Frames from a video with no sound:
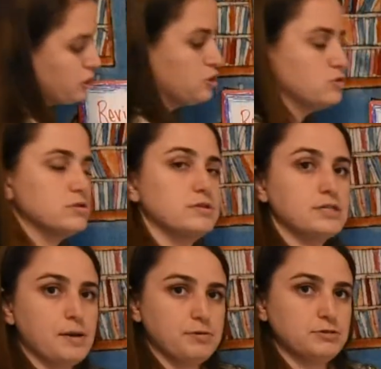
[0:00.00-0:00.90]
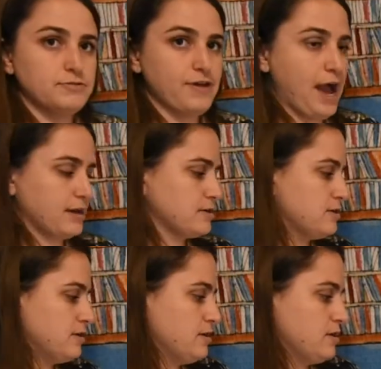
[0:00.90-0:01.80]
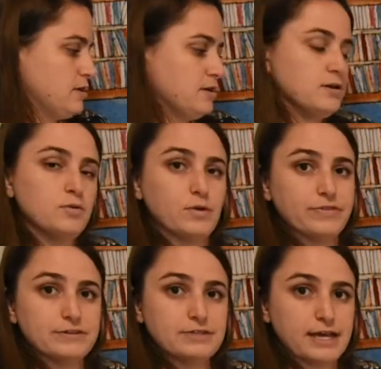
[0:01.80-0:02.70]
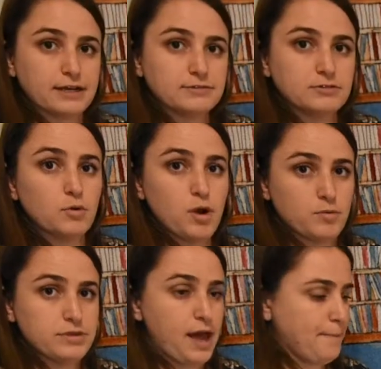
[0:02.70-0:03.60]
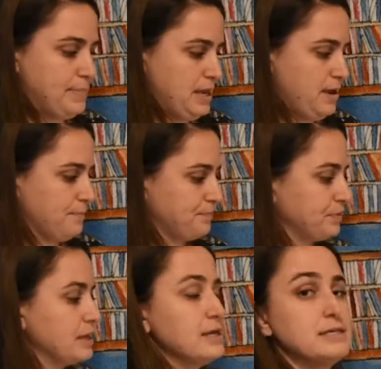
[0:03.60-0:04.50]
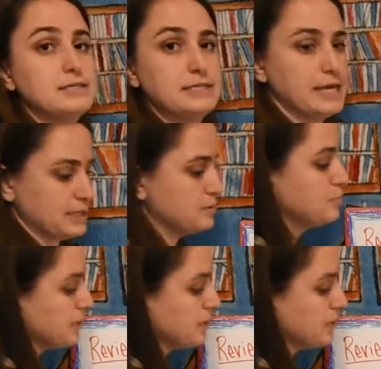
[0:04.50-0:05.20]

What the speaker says: to use the doubles fact with the 6. So what would that be? 6